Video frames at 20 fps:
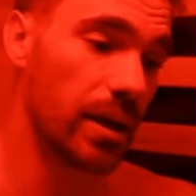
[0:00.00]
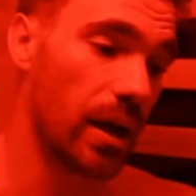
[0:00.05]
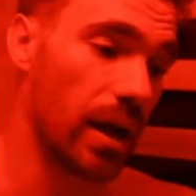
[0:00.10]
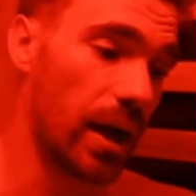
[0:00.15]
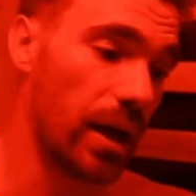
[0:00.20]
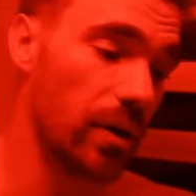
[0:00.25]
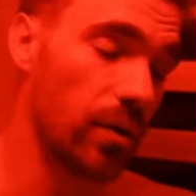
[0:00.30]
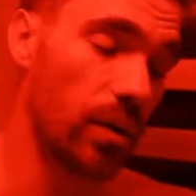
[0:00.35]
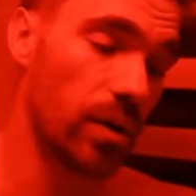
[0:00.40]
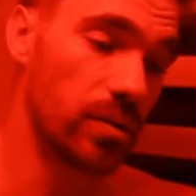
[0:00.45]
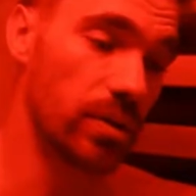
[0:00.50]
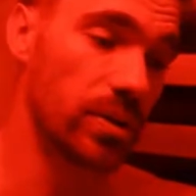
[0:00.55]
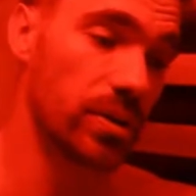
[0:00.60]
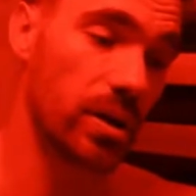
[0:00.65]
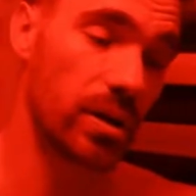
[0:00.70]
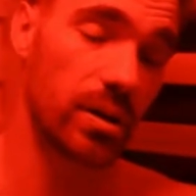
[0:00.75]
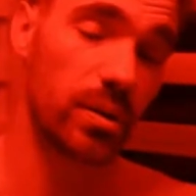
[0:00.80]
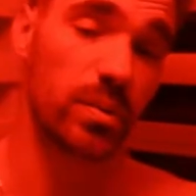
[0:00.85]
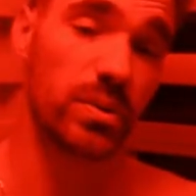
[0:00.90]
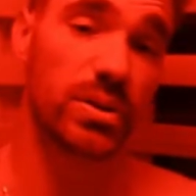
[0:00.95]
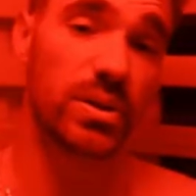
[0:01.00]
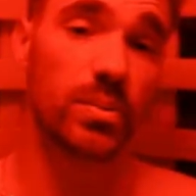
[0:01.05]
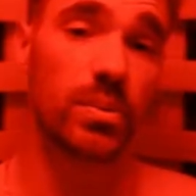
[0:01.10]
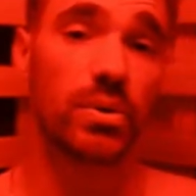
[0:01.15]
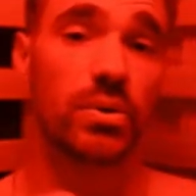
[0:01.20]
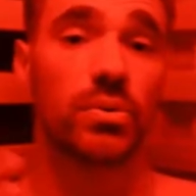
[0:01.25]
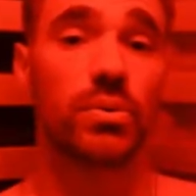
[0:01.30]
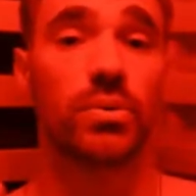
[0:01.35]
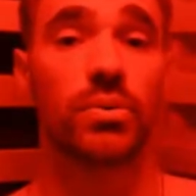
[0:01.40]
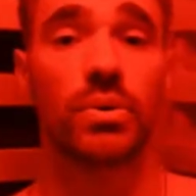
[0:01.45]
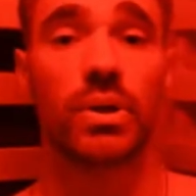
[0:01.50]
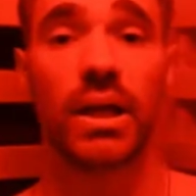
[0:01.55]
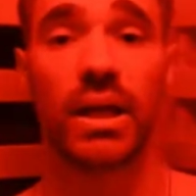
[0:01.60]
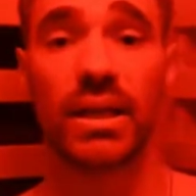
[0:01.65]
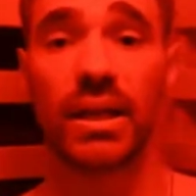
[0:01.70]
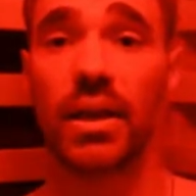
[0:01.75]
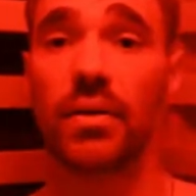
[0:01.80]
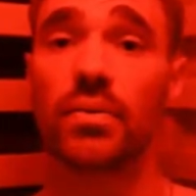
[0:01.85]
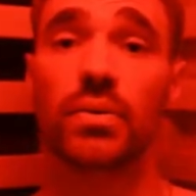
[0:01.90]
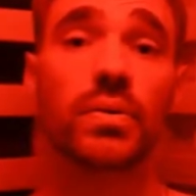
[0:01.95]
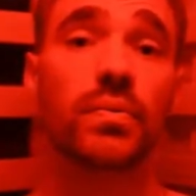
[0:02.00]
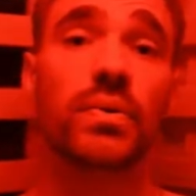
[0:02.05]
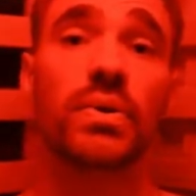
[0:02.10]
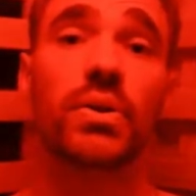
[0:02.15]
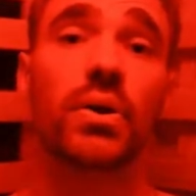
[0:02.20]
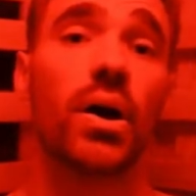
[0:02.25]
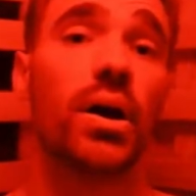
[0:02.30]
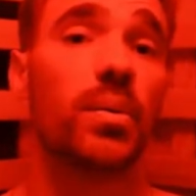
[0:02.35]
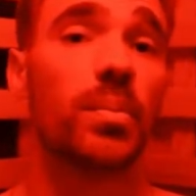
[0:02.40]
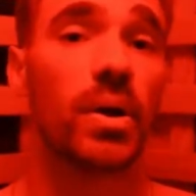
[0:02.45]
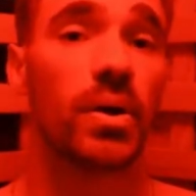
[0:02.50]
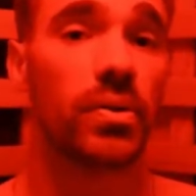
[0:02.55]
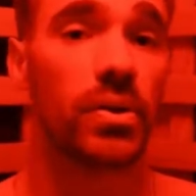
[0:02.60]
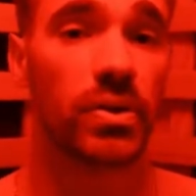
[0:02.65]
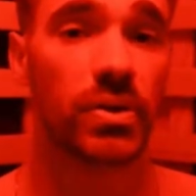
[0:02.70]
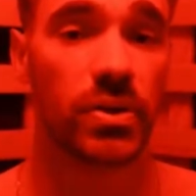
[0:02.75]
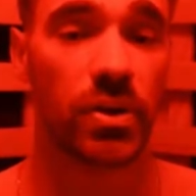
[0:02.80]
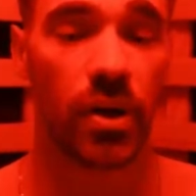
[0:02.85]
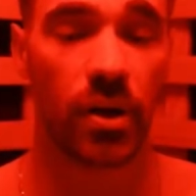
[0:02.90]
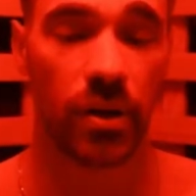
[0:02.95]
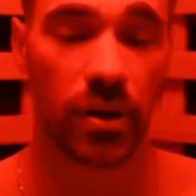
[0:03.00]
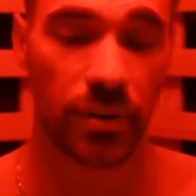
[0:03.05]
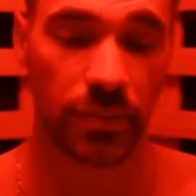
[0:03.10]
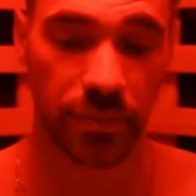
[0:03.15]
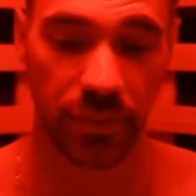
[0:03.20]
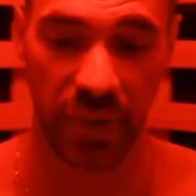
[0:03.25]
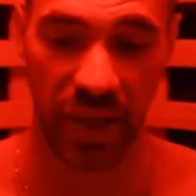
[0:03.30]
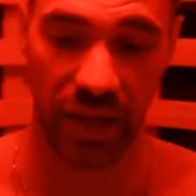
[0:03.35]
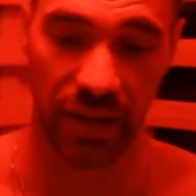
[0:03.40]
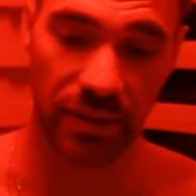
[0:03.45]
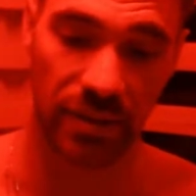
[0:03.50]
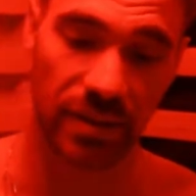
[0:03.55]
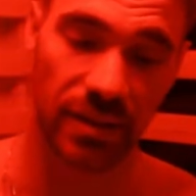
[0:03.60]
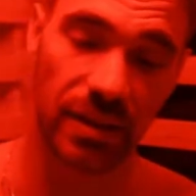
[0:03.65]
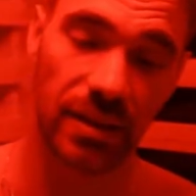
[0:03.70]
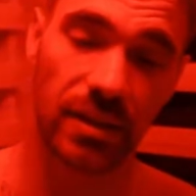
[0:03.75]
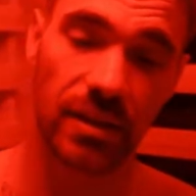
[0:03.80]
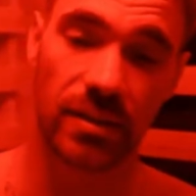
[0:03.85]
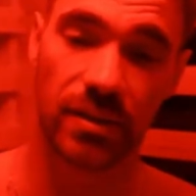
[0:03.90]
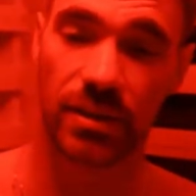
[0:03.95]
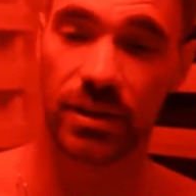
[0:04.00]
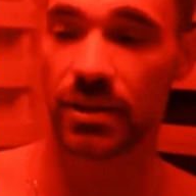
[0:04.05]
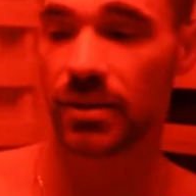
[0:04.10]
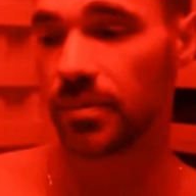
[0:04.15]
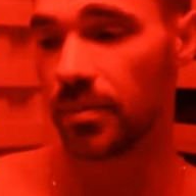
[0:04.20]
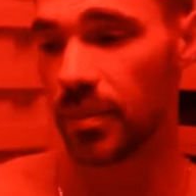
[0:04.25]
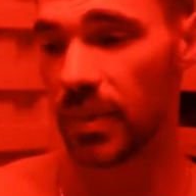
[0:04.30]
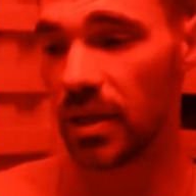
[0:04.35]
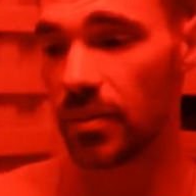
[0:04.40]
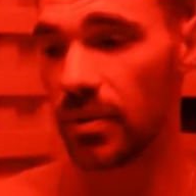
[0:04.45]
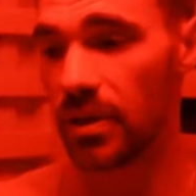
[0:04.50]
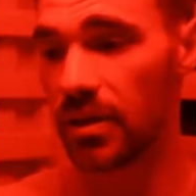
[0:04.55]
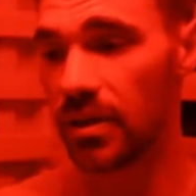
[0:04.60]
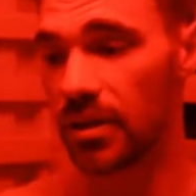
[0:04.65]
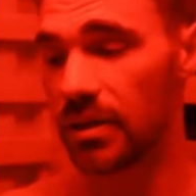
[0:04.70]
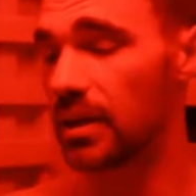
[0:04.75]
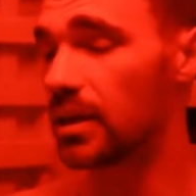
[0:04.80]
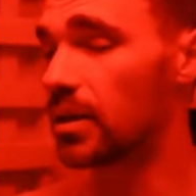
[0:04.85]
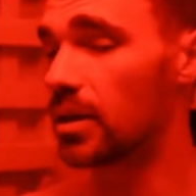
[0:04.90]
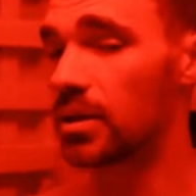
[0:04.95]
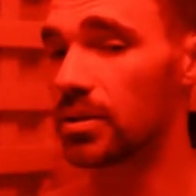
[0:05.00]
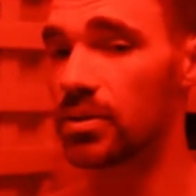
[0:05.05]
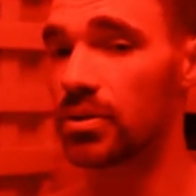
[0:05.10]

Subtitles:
I know I was talking with someone who had never even thought about the sauna. They had seen us maybe a year or